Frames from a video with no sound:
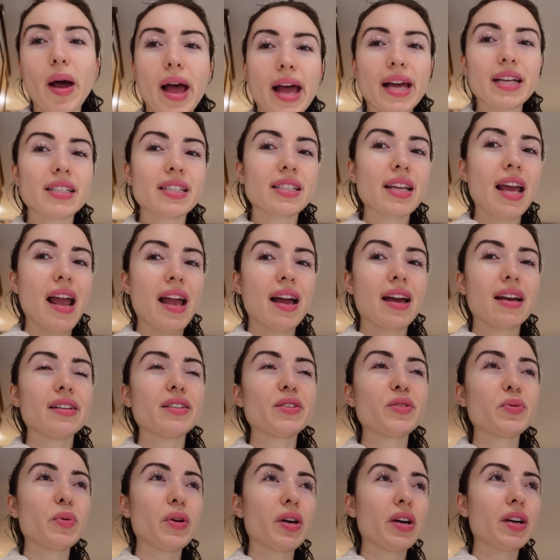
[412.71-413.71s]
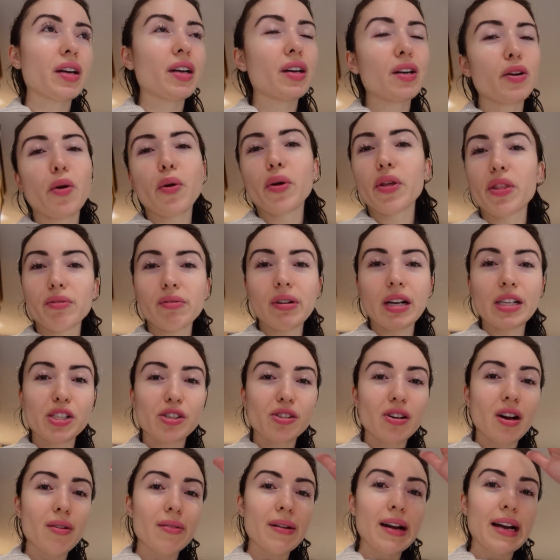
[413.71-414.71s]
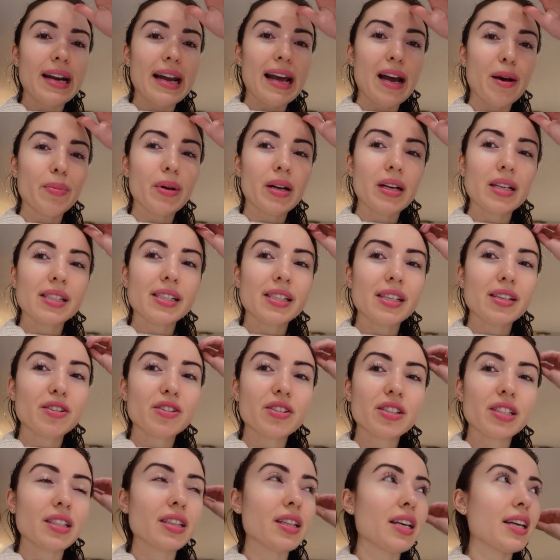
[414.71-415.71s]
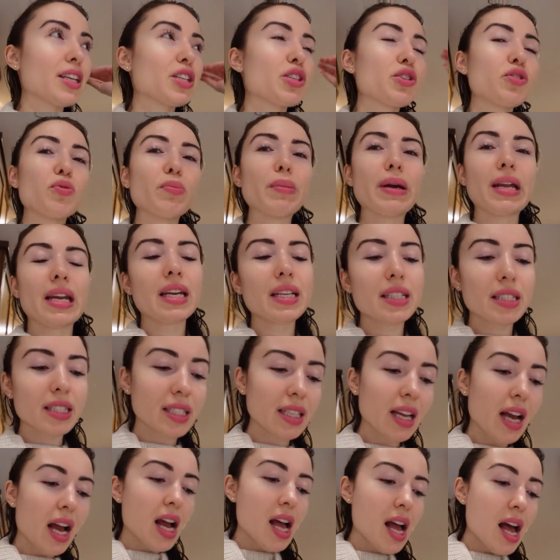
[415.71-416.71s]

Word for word: wet and we are gonna go to the restaurant right now because dinner's in like two minutes.